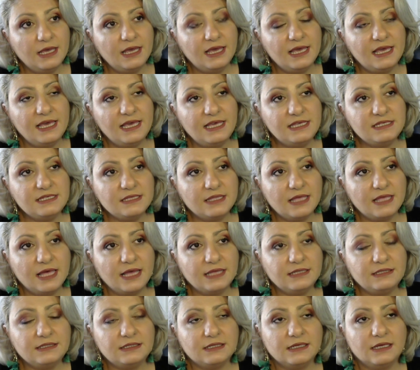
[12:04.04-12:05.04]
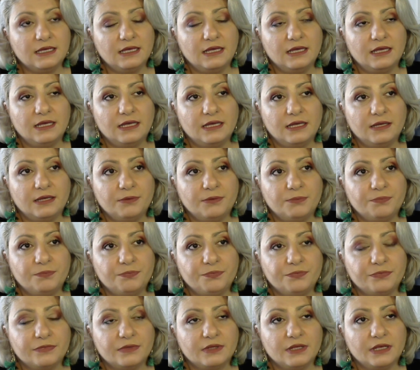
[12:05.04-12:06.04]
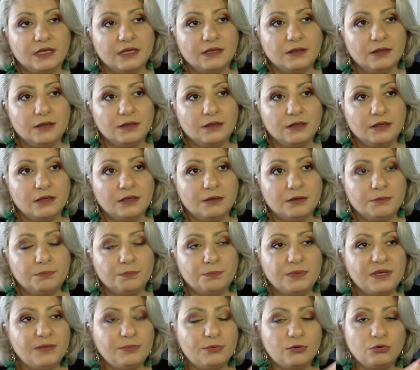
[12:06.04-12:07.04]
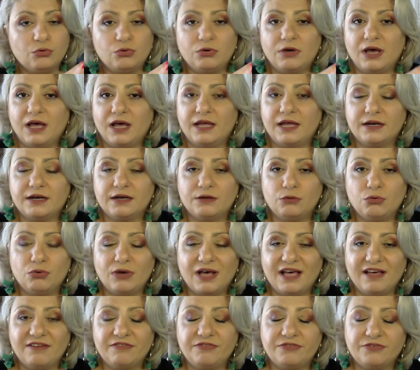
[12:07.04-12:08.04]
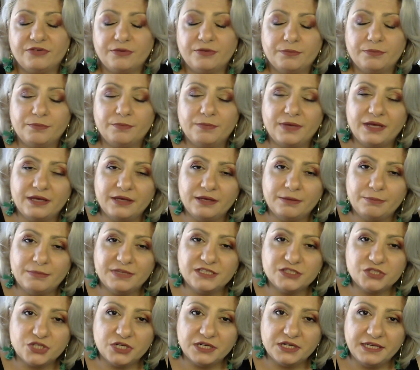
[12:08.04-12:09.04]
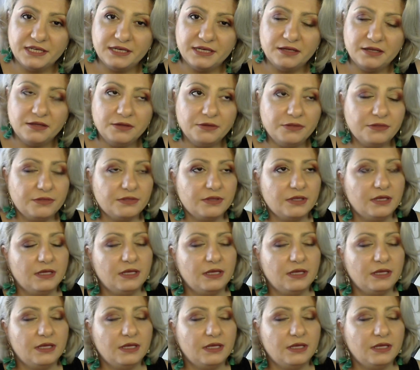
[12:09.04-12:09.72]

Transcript: is that um, people who are who have me mental health